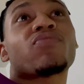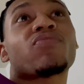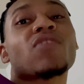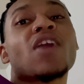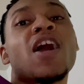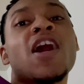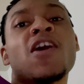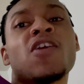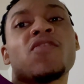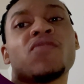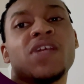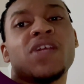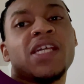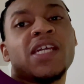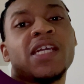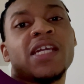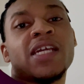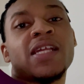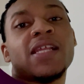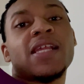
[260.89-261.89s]
all
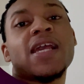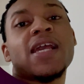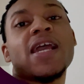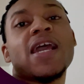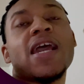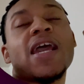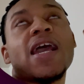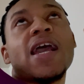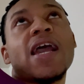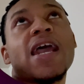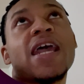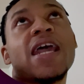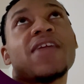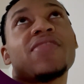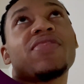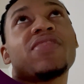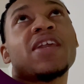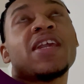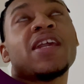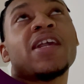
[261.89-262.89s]
vegan.
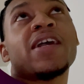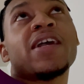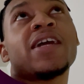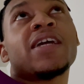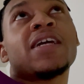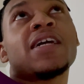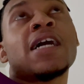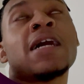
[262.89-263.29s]
And then